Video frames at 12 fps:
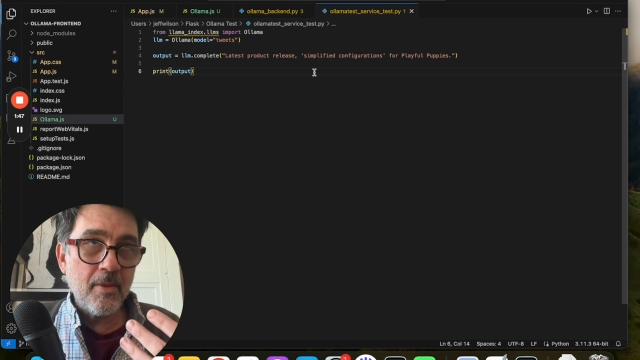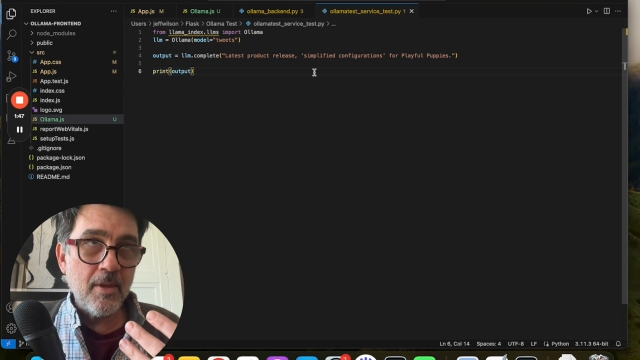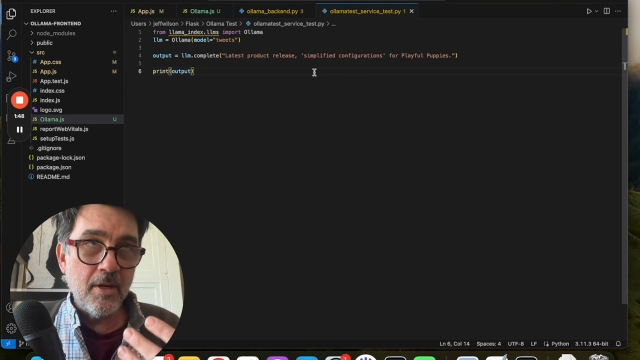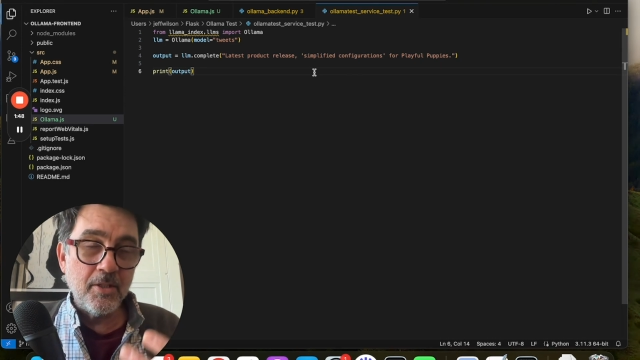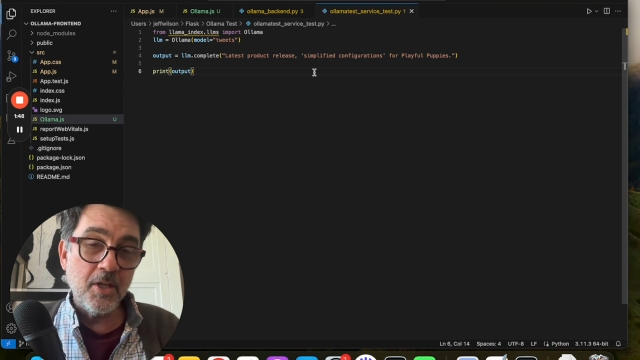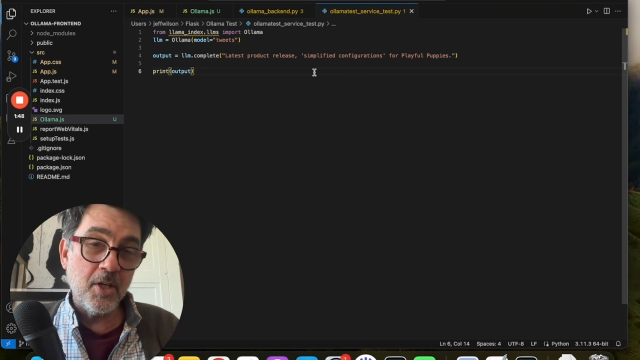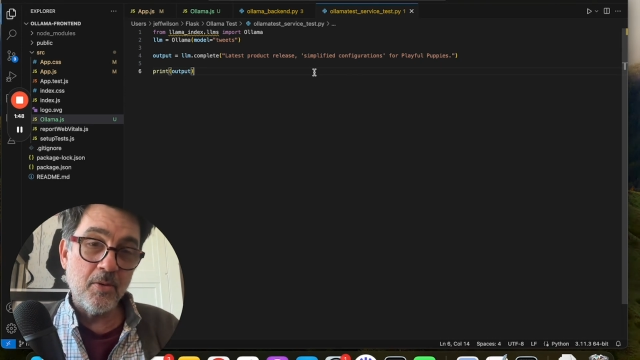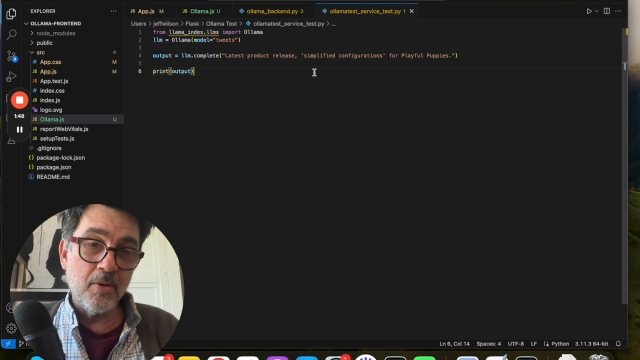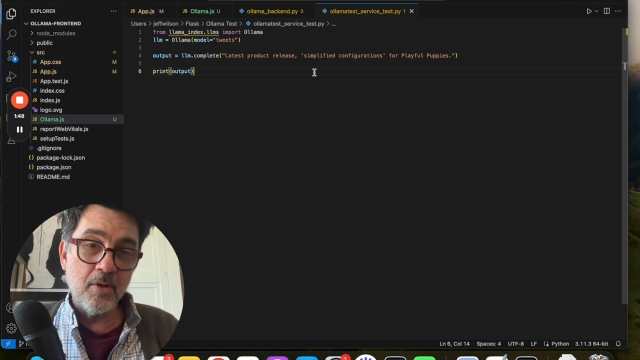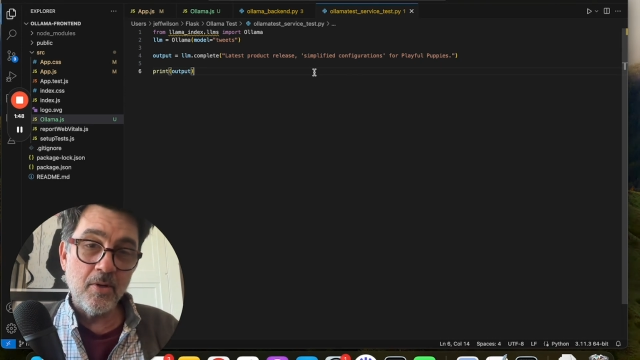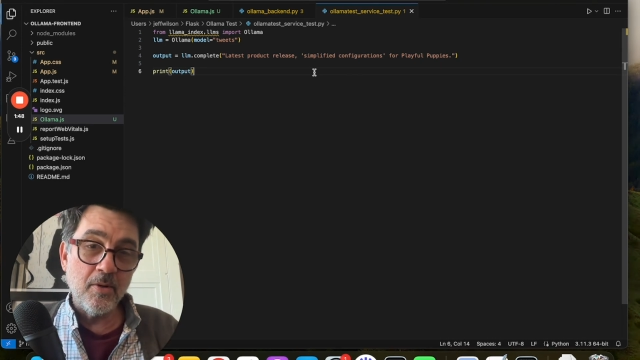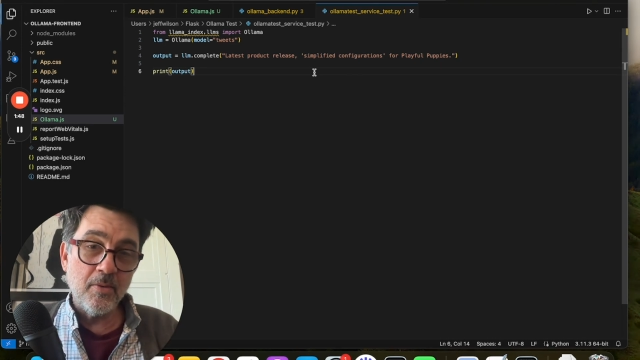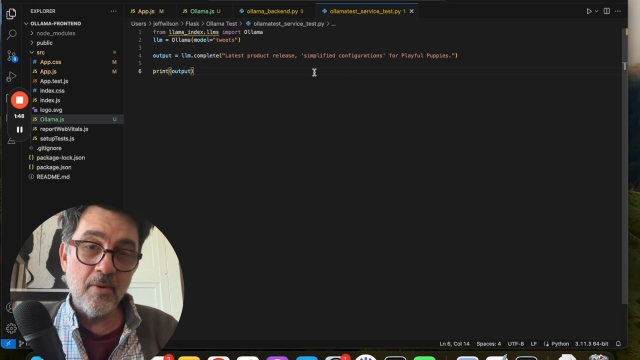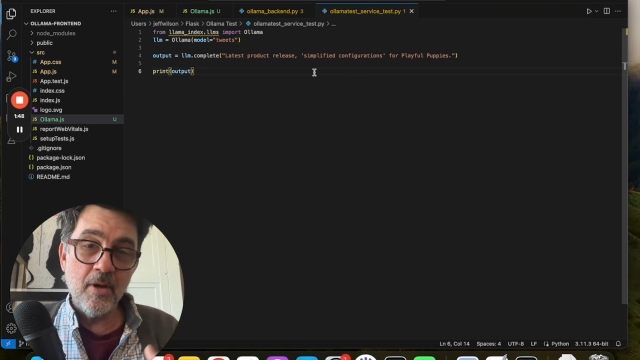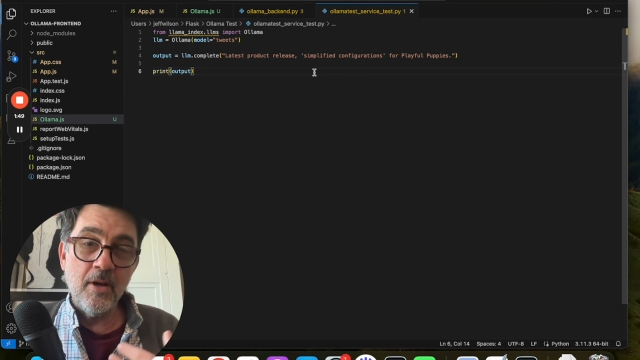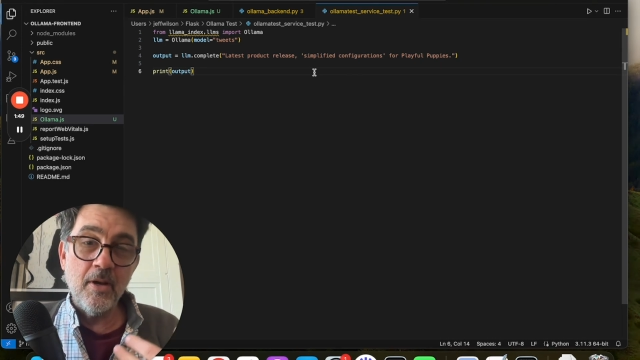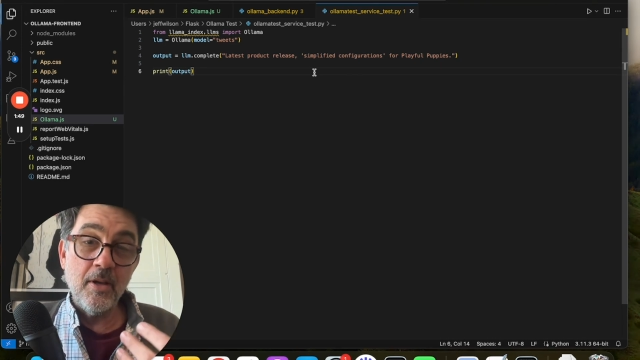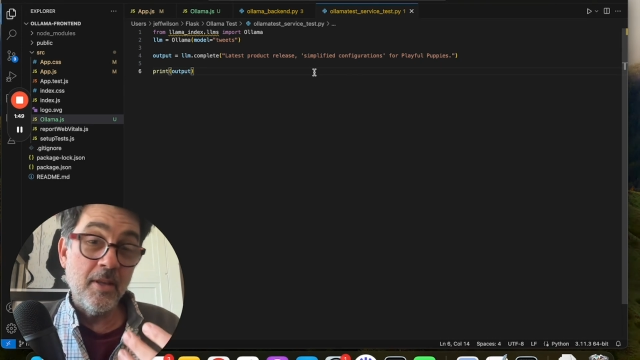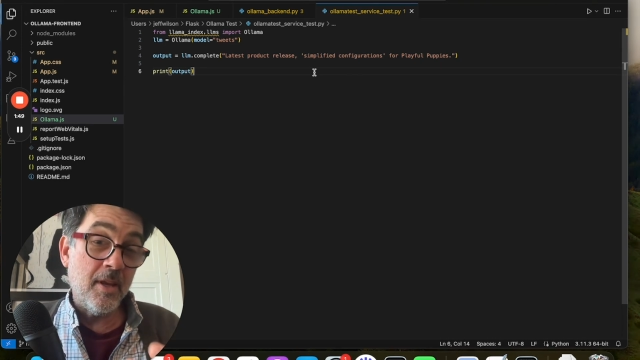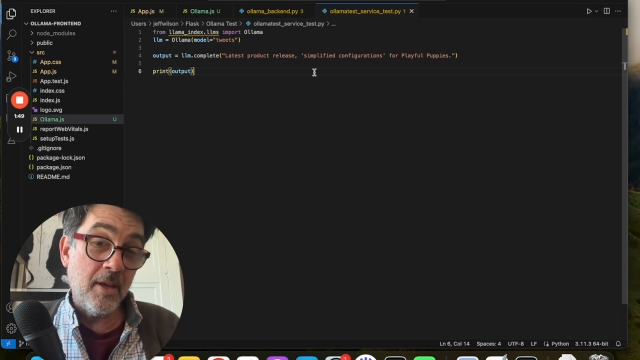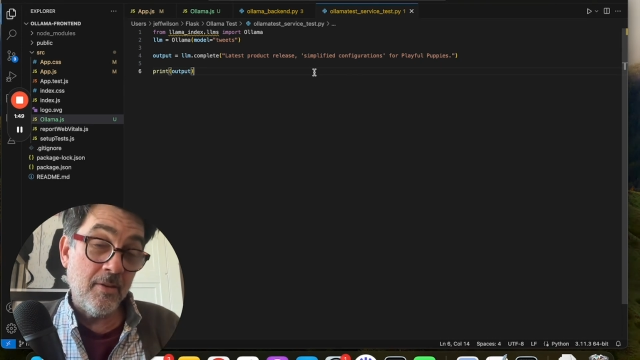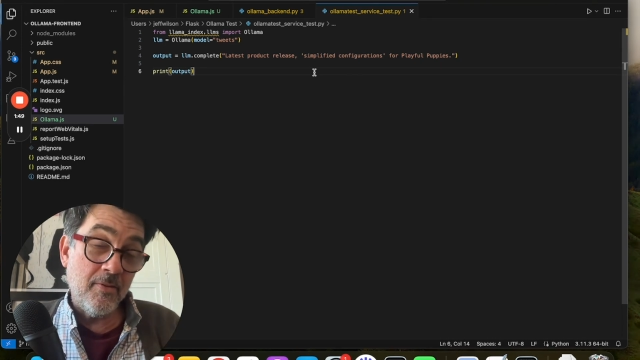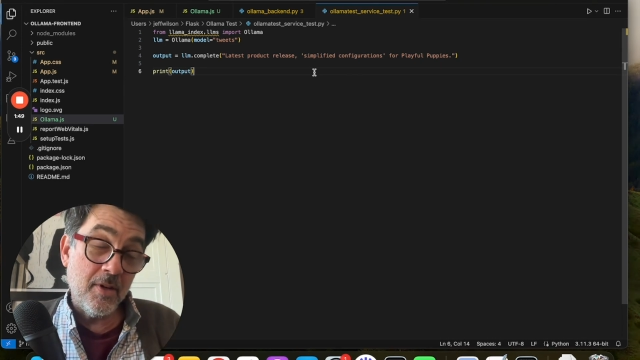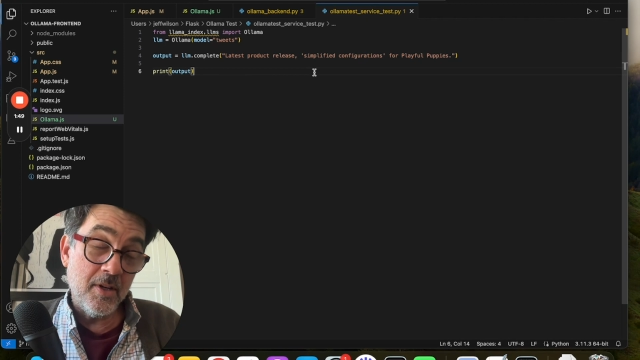a tinkerer and
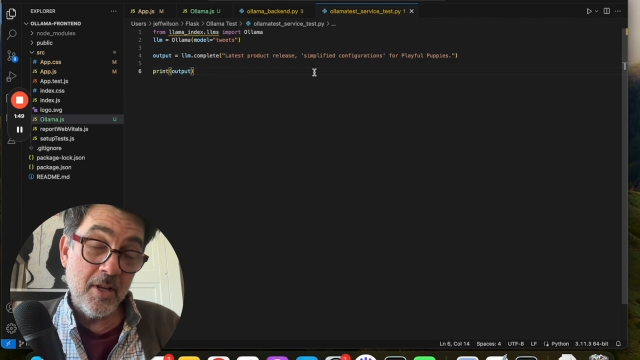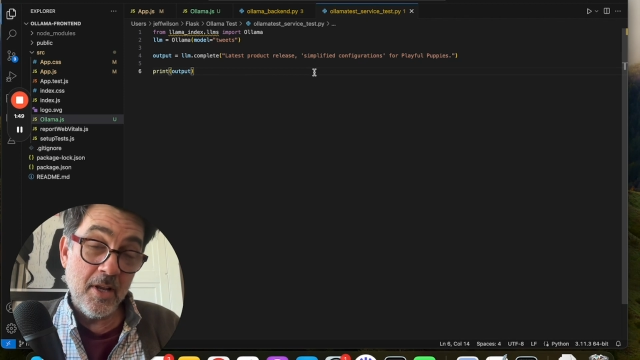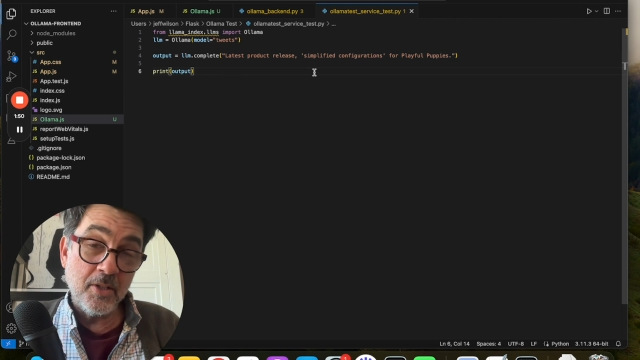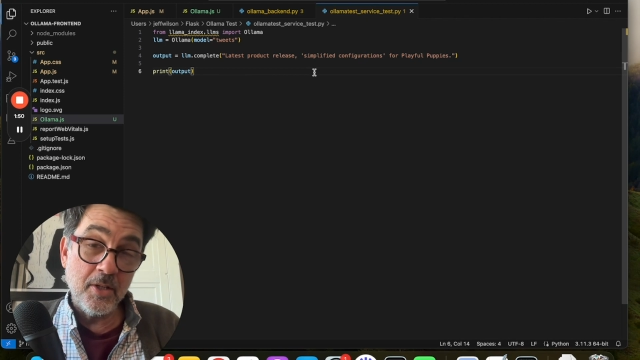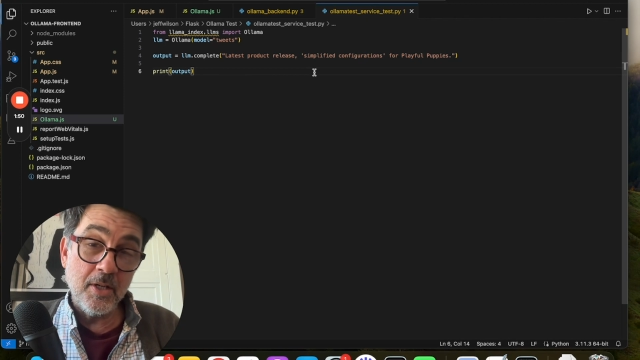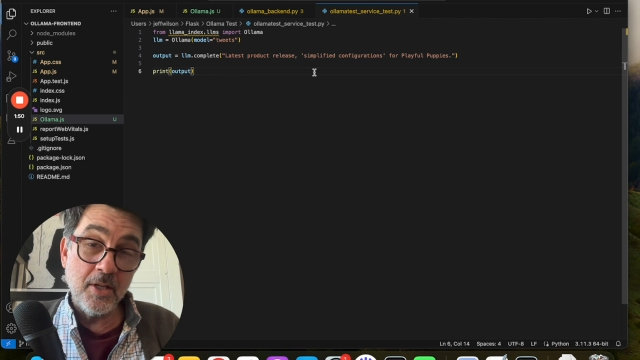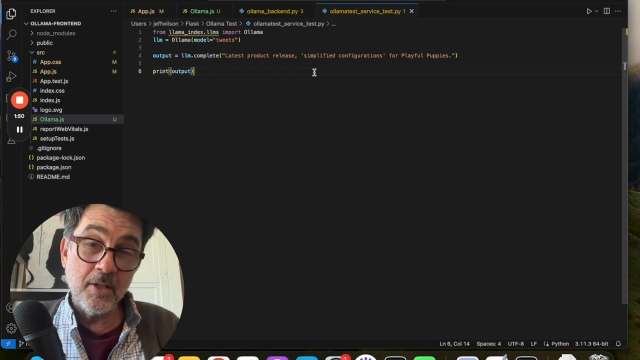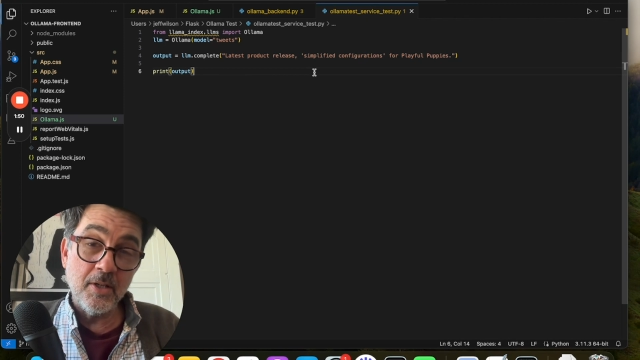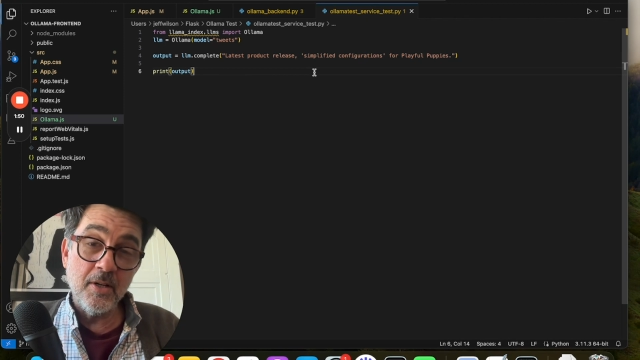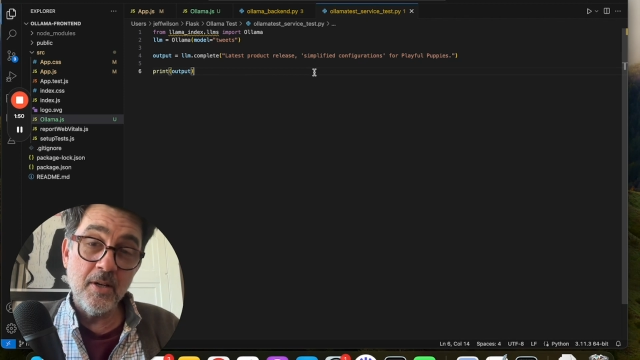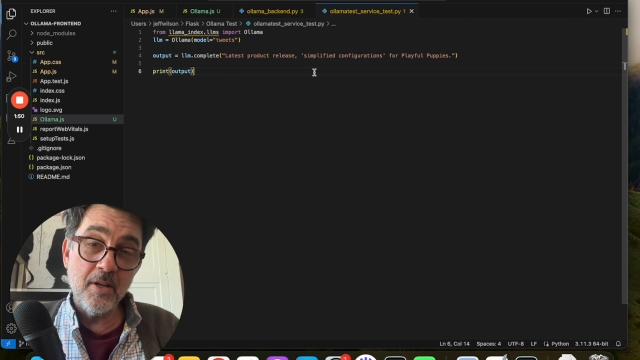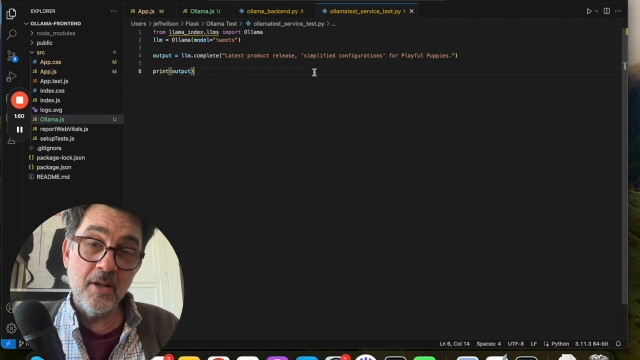even an engineer,